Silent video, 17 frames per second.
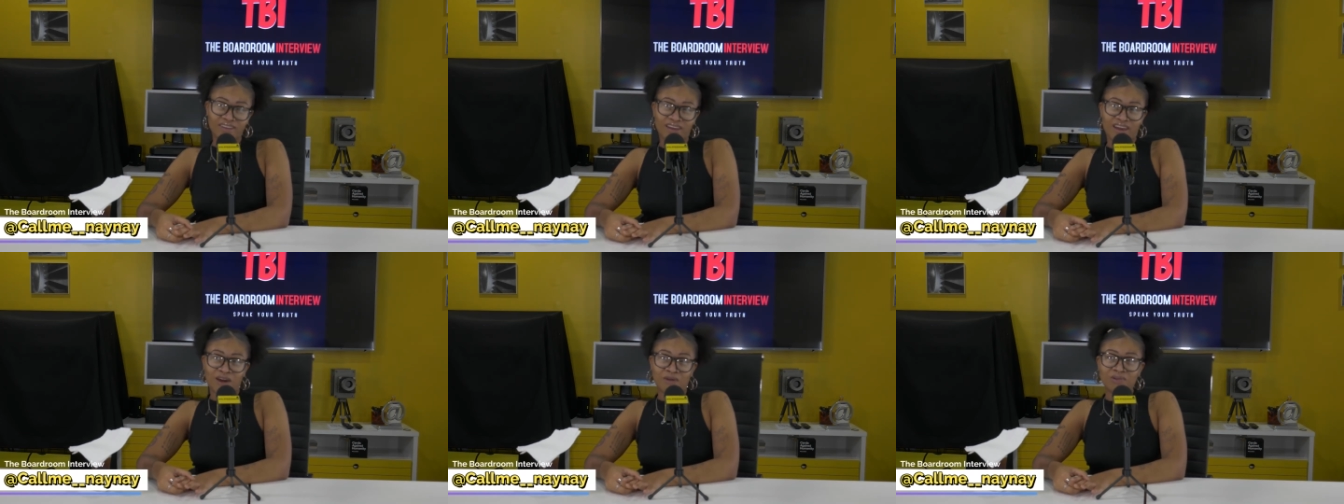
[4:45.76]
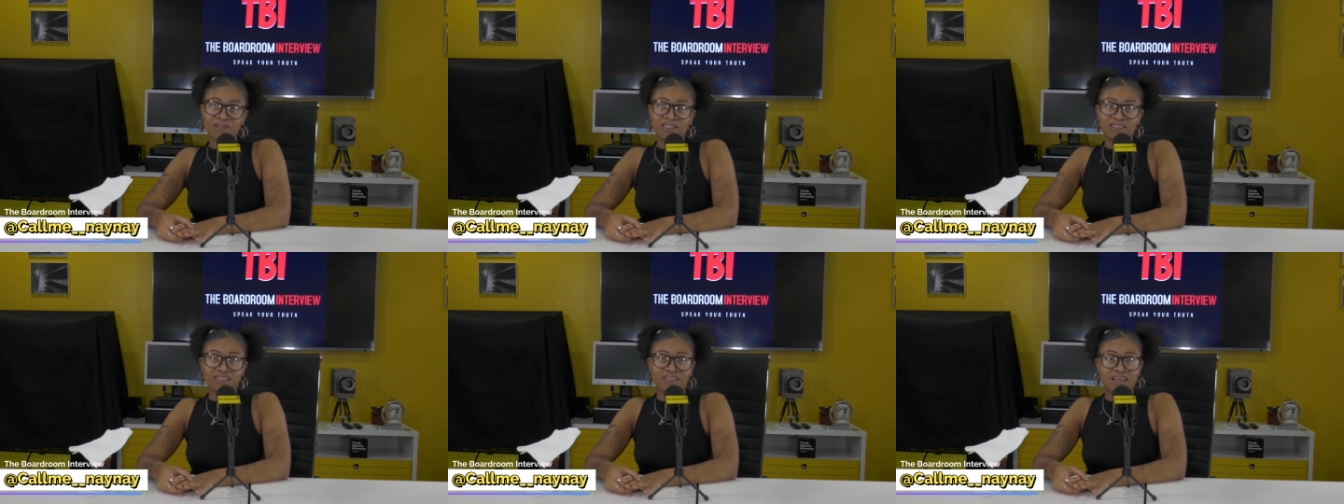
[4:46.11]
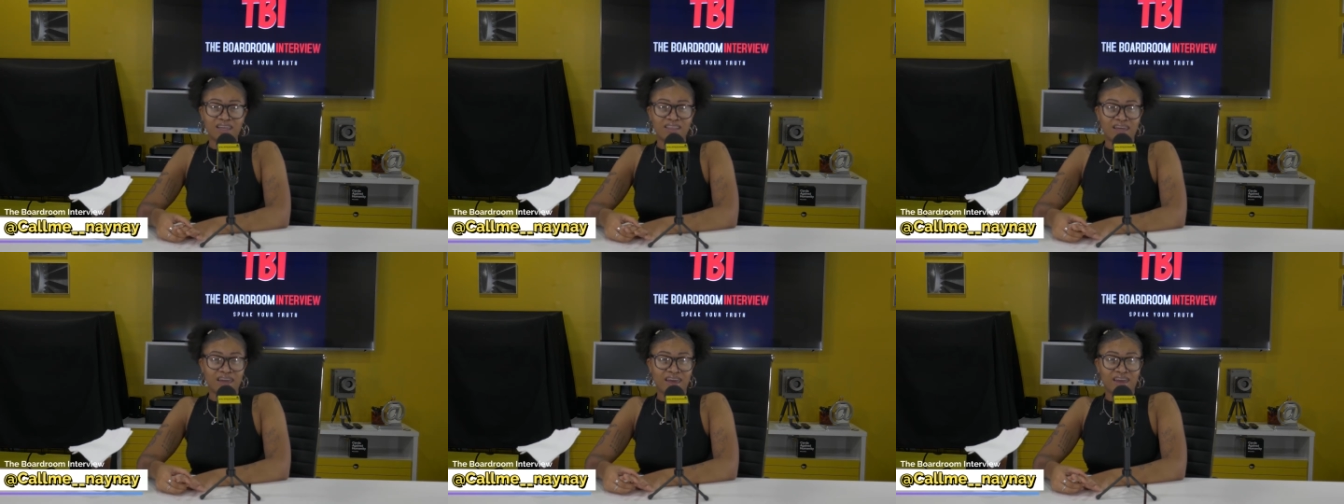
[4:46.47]
I would
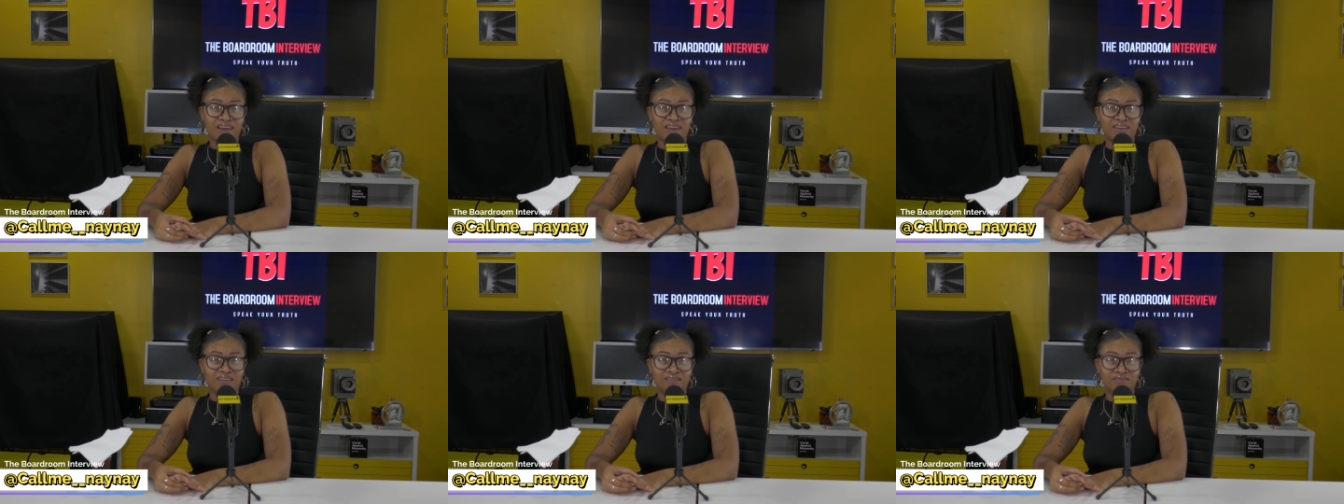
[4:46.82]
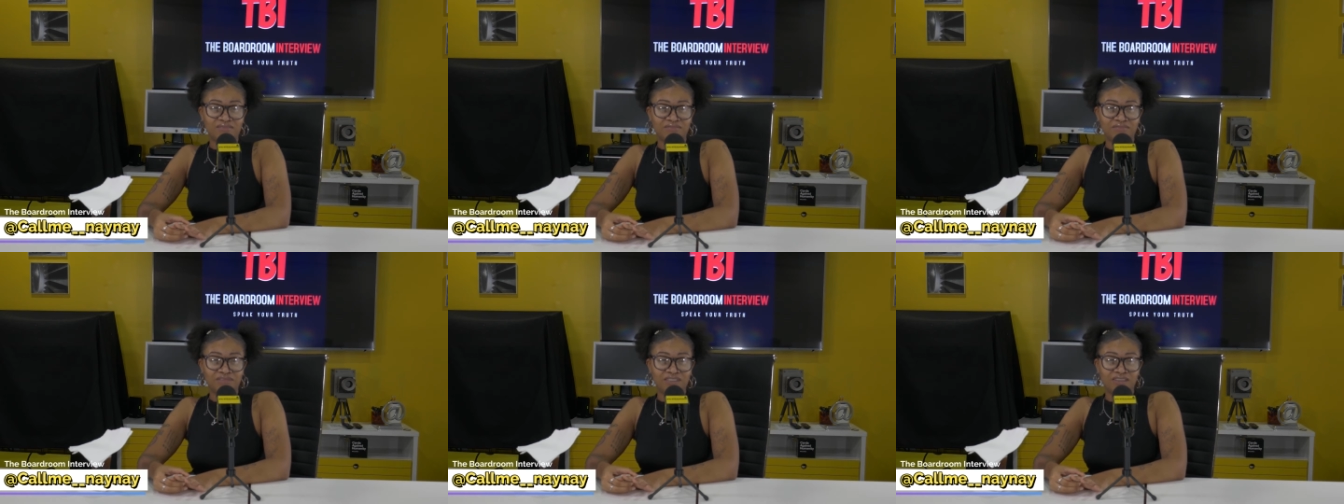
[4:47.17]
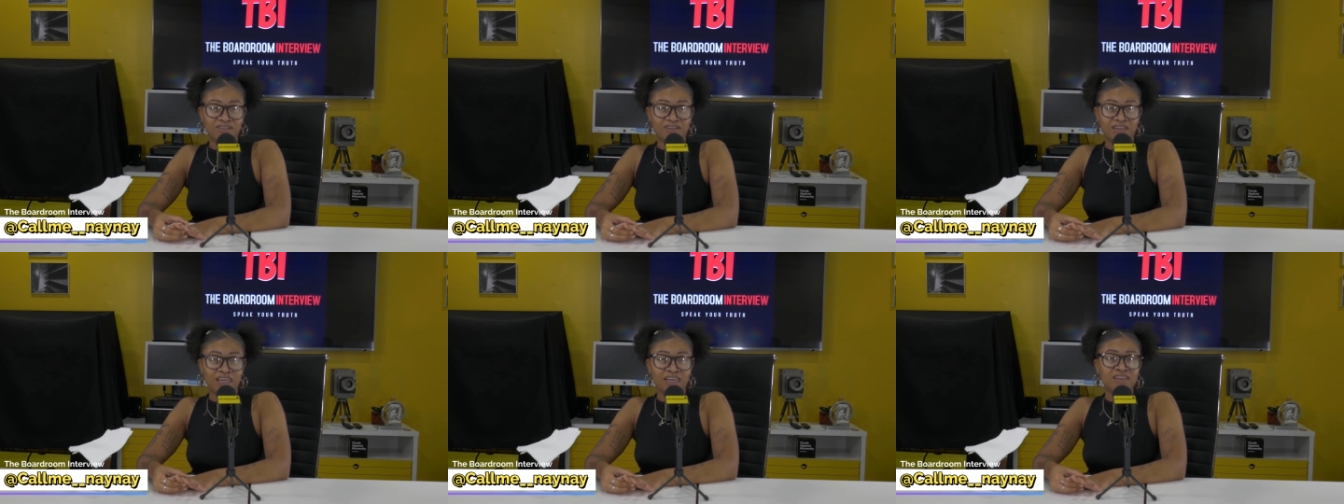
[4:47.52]
say that
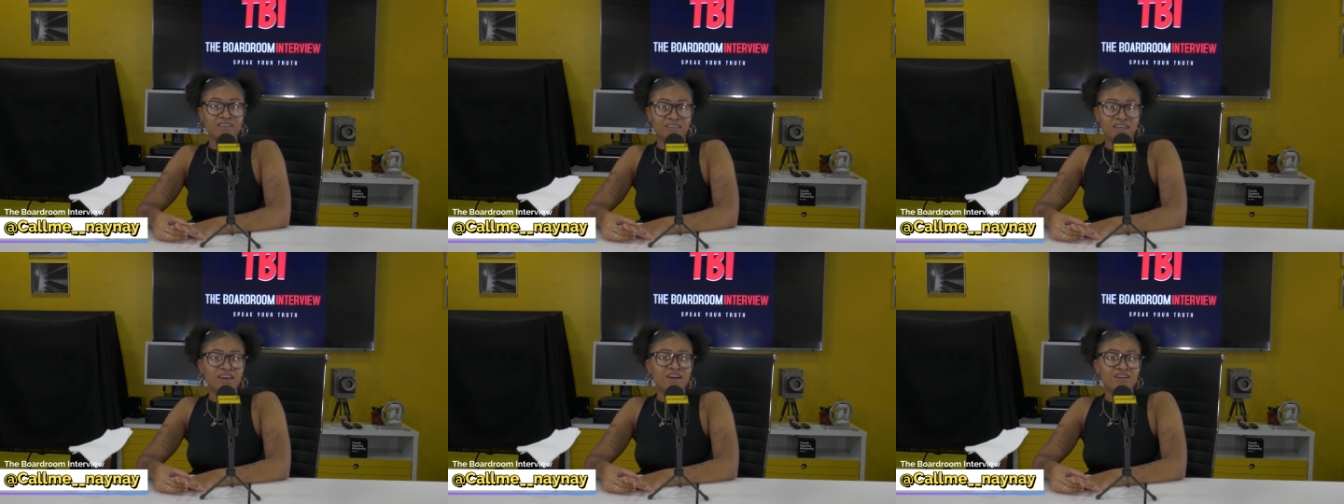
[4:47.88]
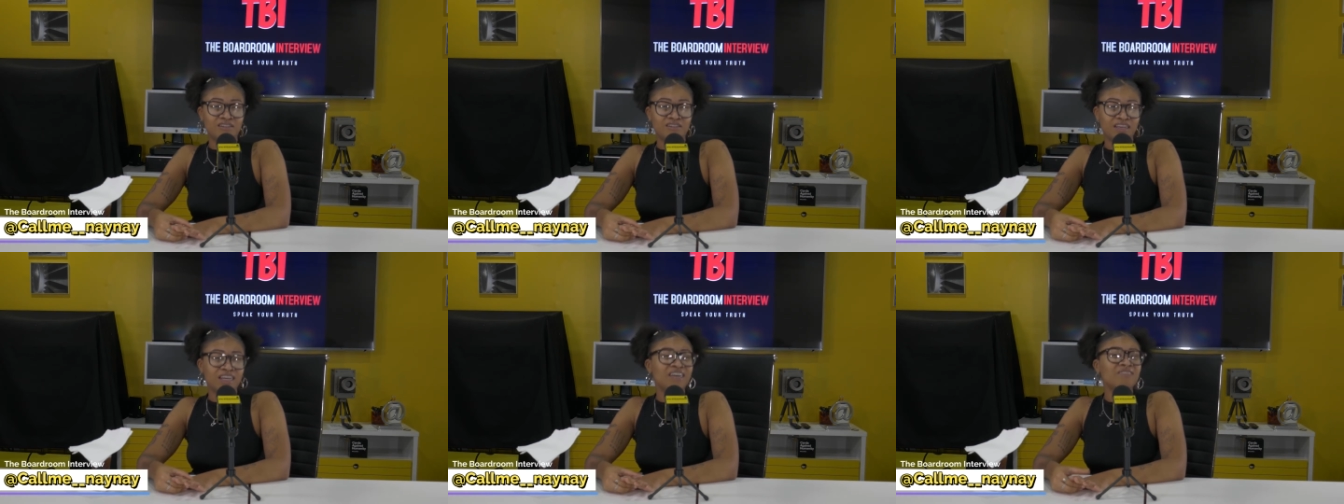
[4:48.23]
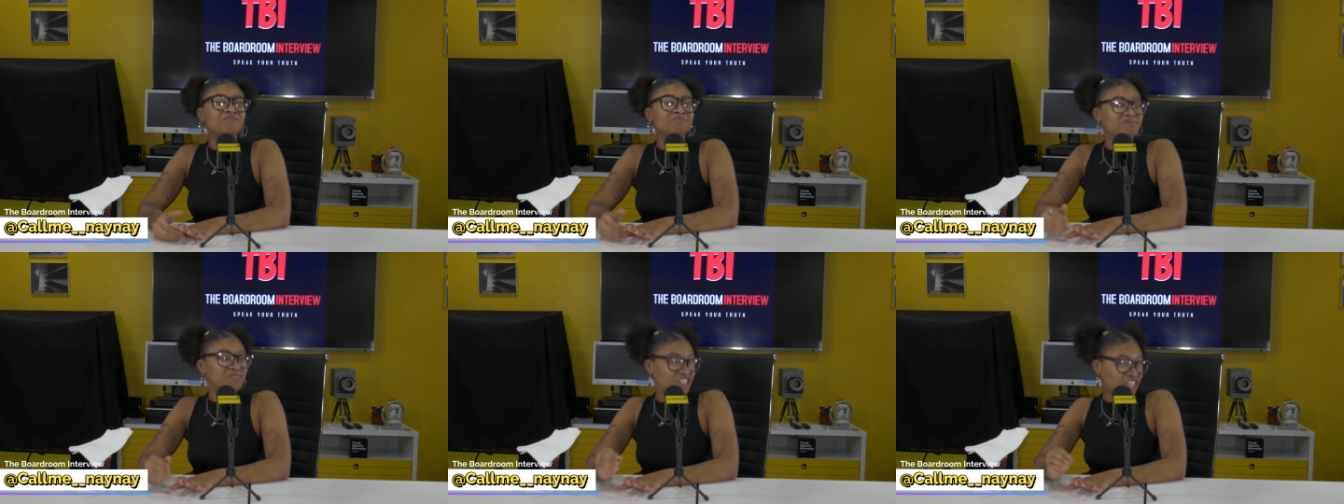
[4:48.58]
it it
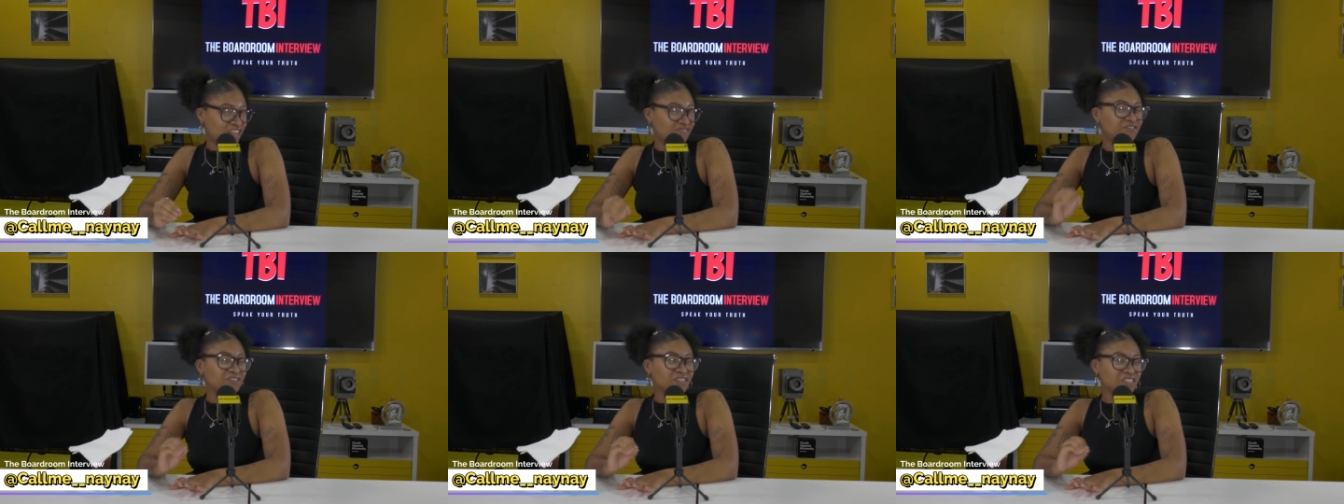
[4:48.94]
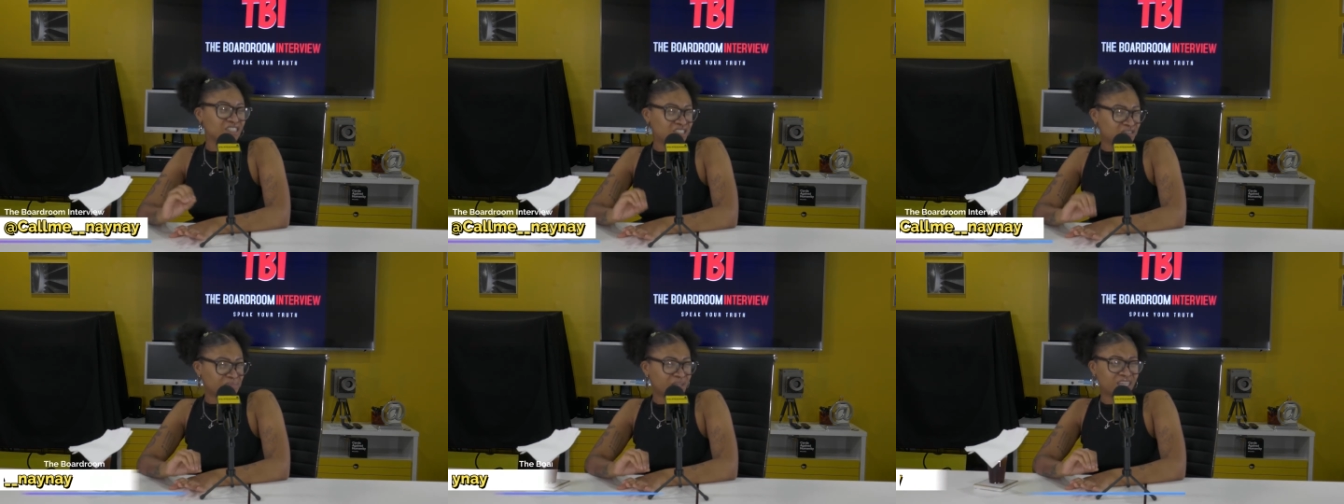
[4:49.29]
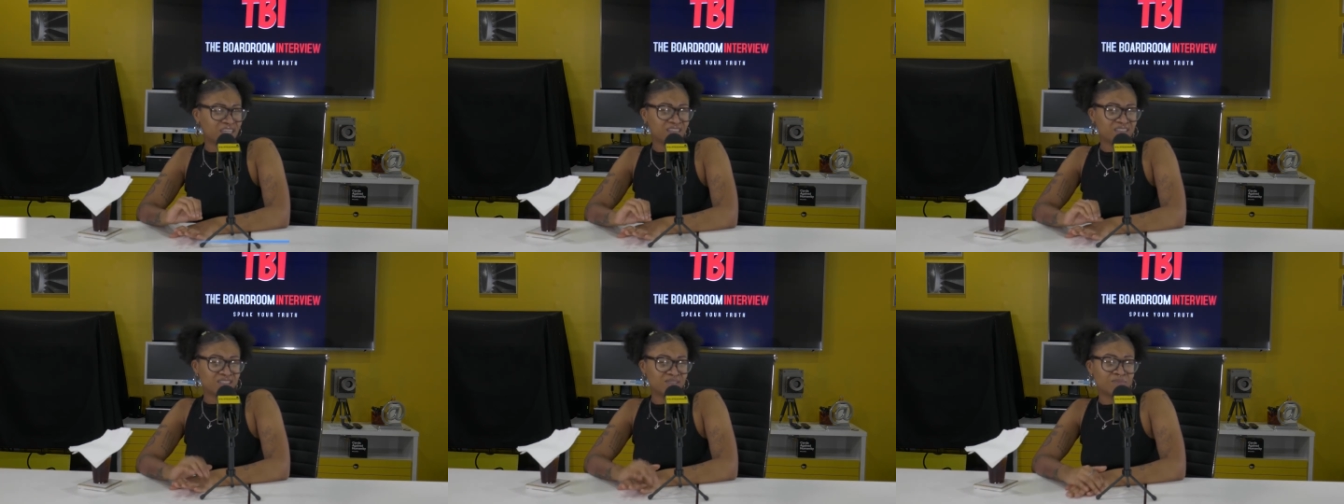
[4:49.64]
it definitely
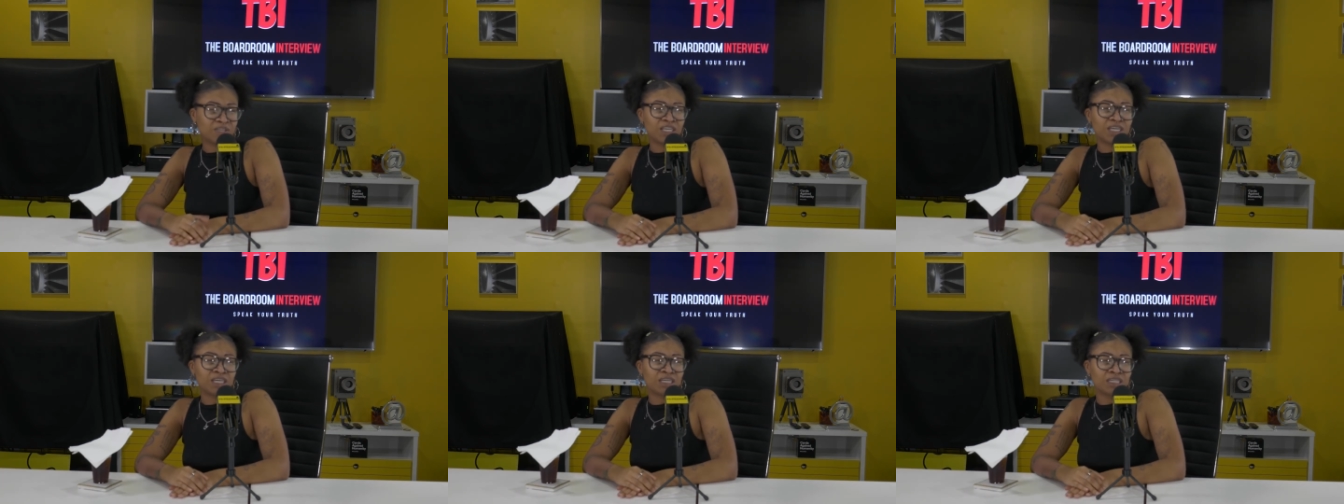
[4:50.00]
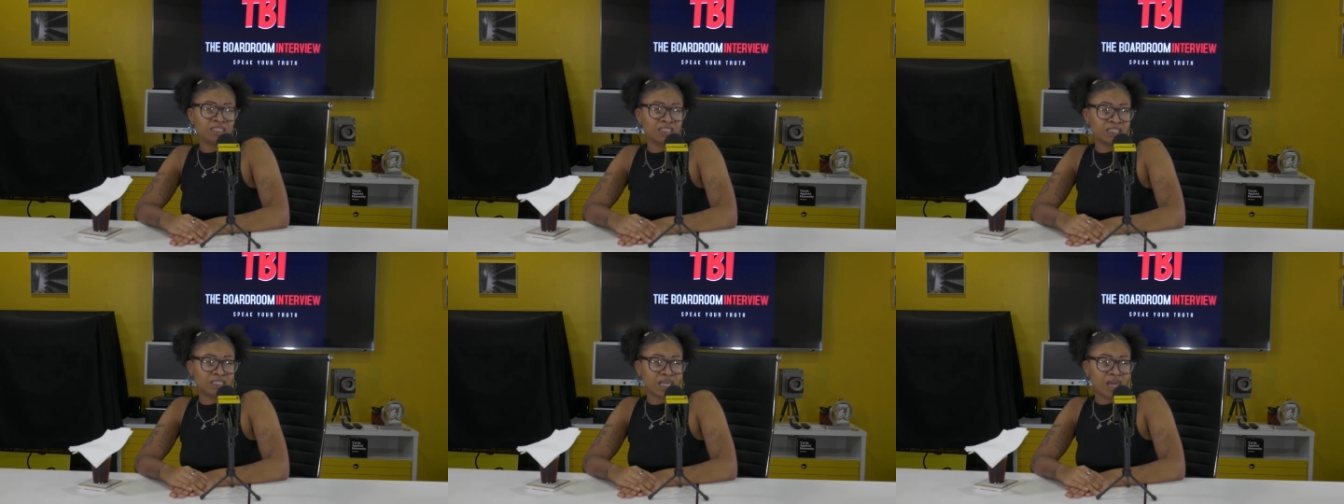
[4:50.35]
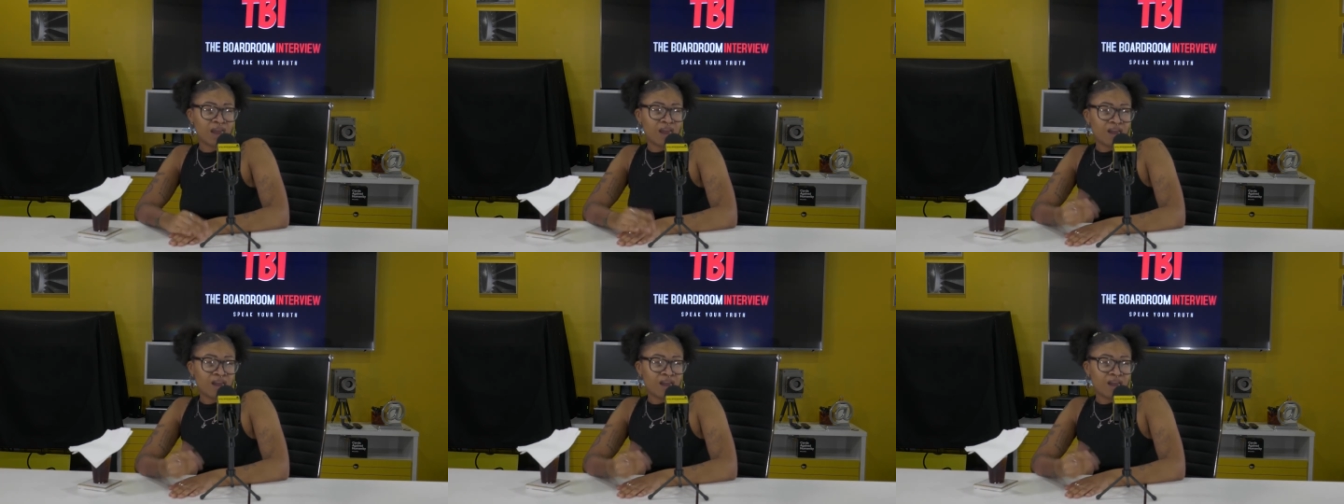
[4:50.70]
depends because